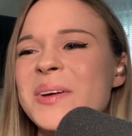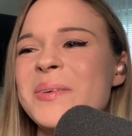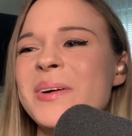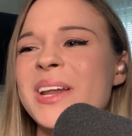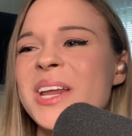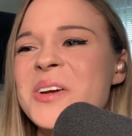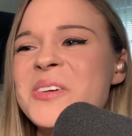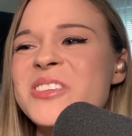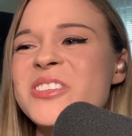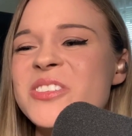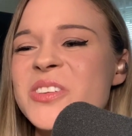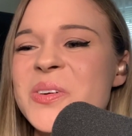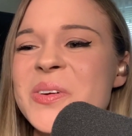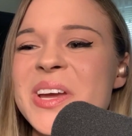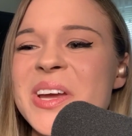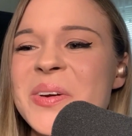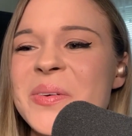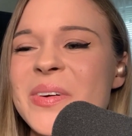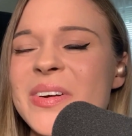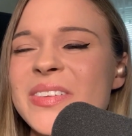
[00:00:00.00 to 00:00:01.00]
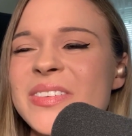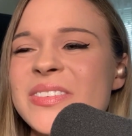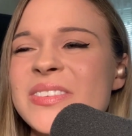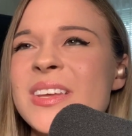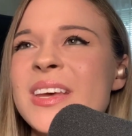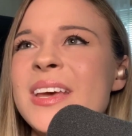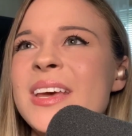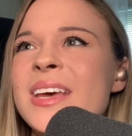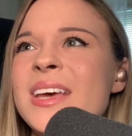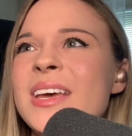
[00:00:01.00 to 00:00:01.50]
what he was doing was
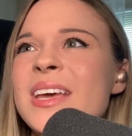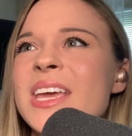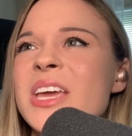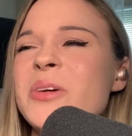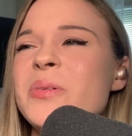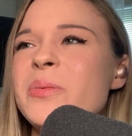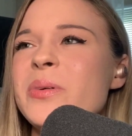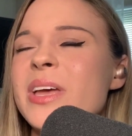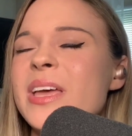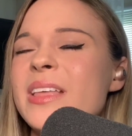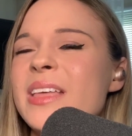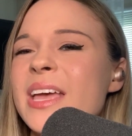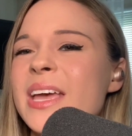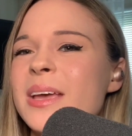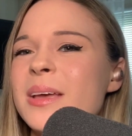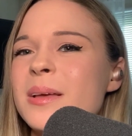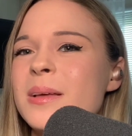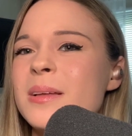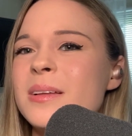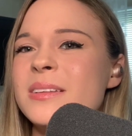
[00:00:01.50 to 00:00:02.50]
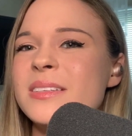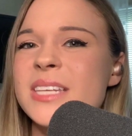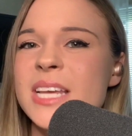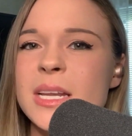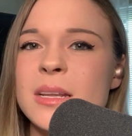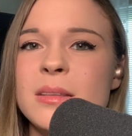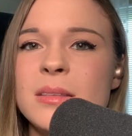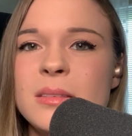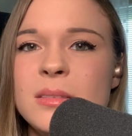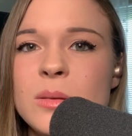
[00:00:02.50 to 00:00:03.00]
he like
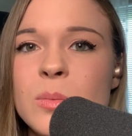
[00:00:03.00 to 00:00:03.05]
did